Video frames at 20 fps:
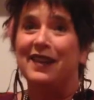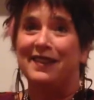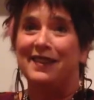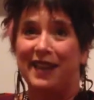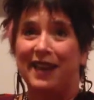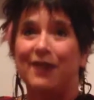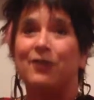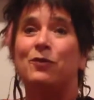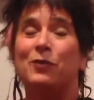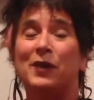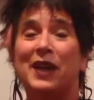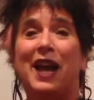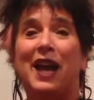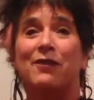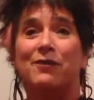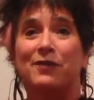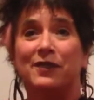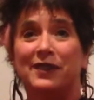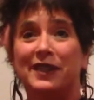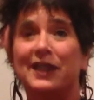that
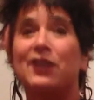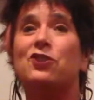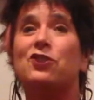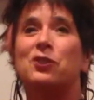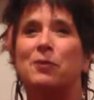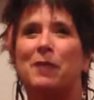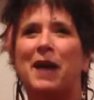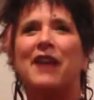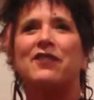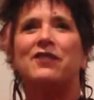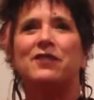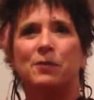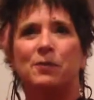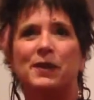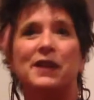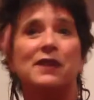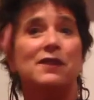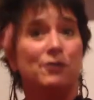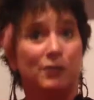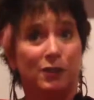leadership has to
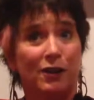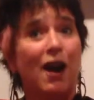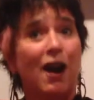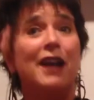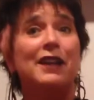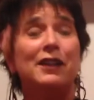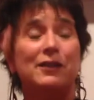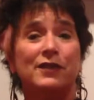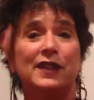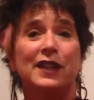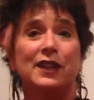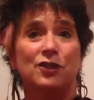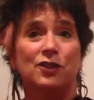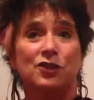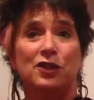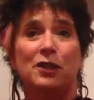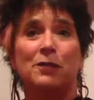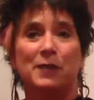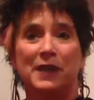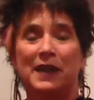be a different kind of
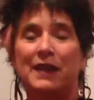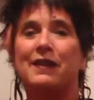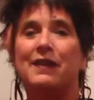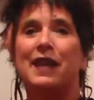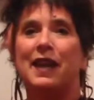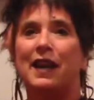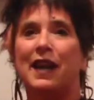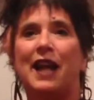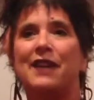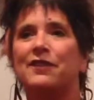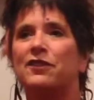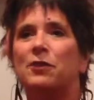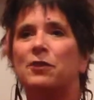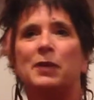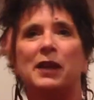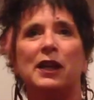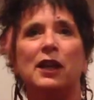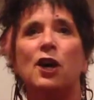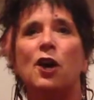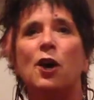leadership in that it has to
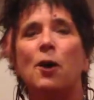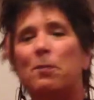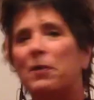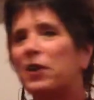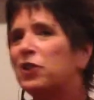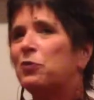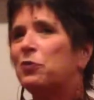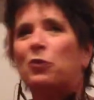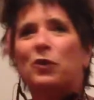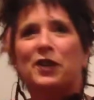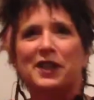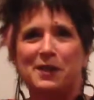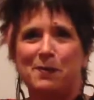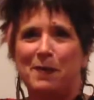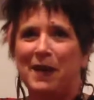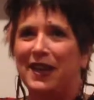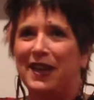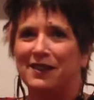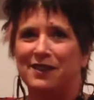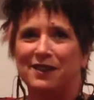be much more
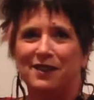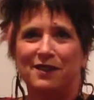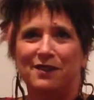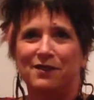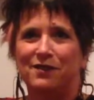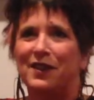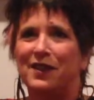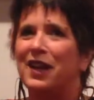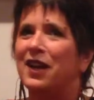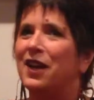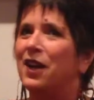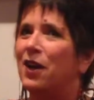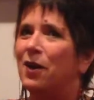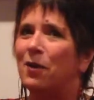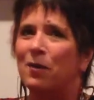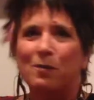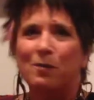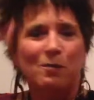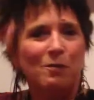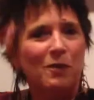expansive,
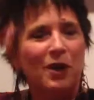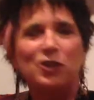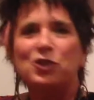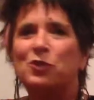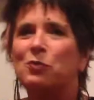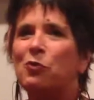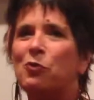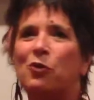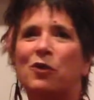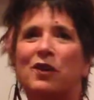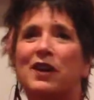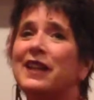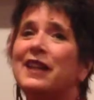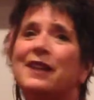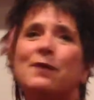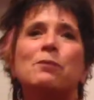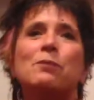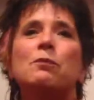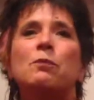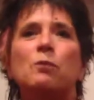much more
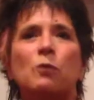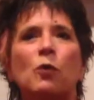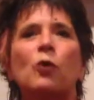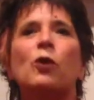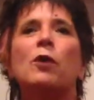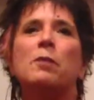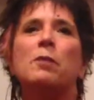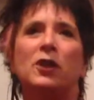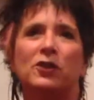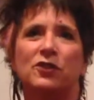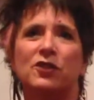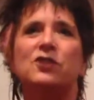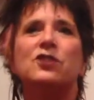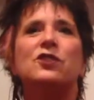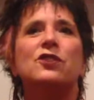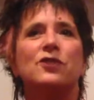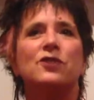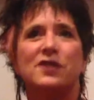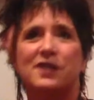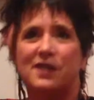
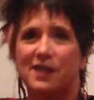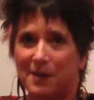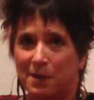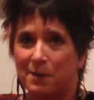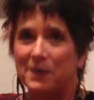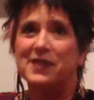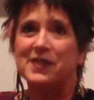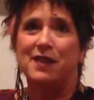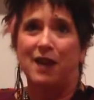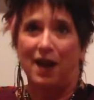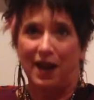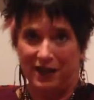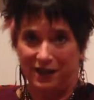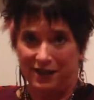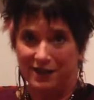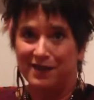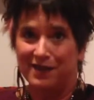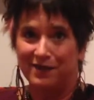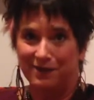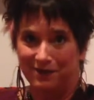multitudes than
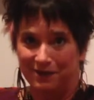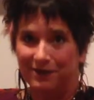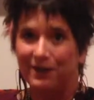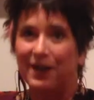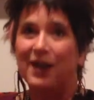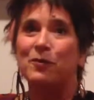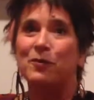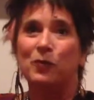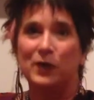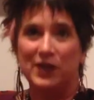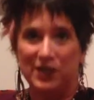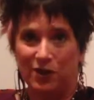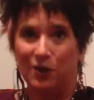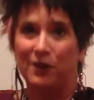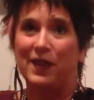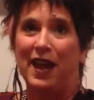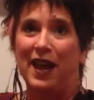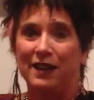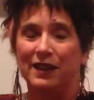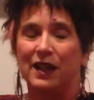messiahs, and we know
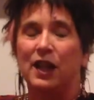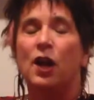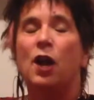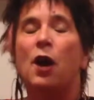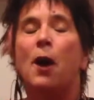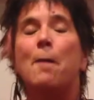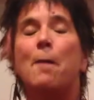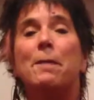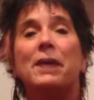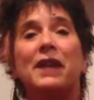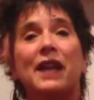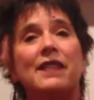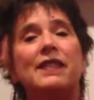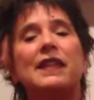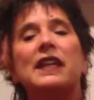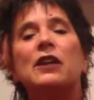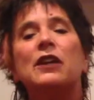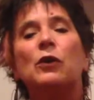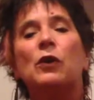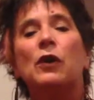that. But I
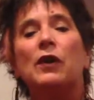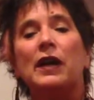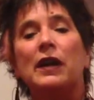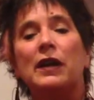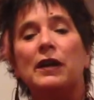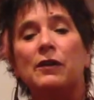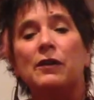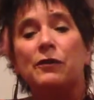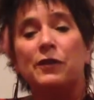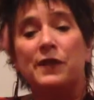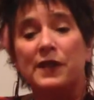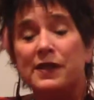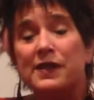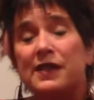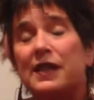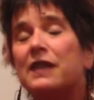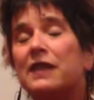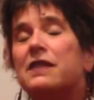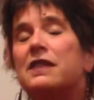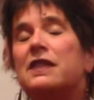think for the
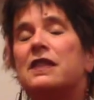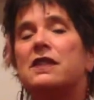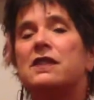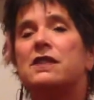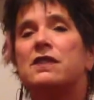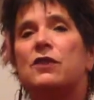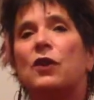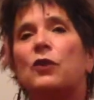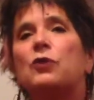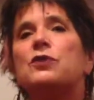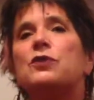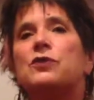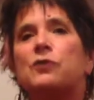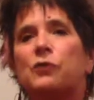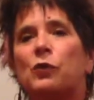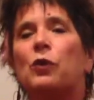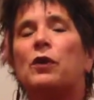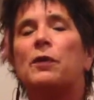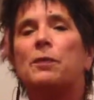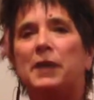60s, those
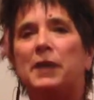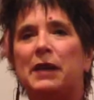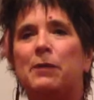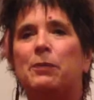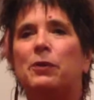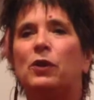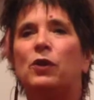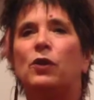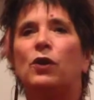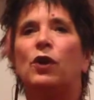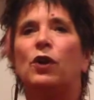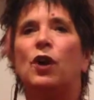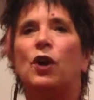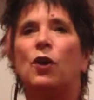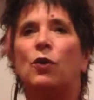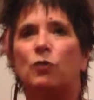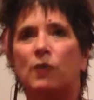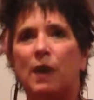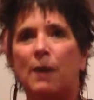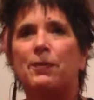four people
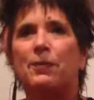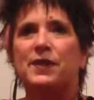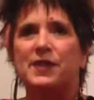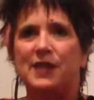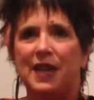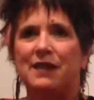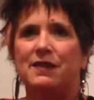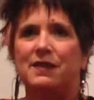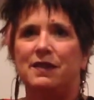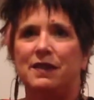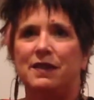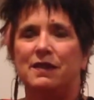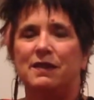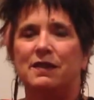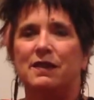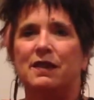represented